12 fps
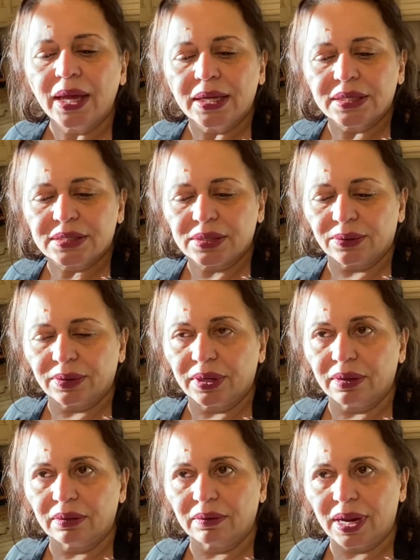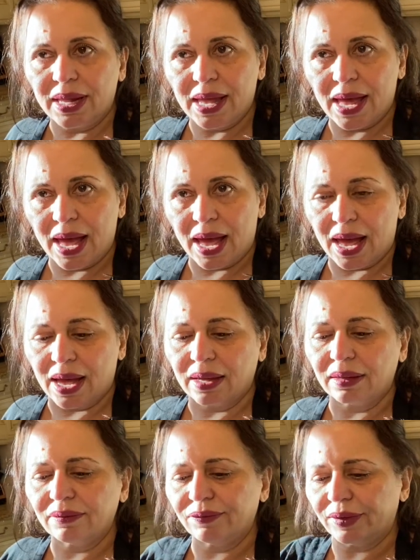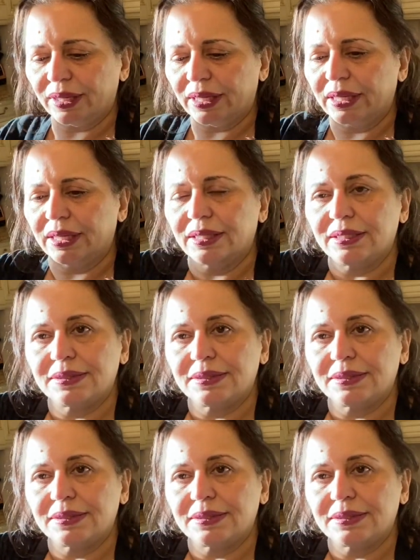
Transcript: So here I have is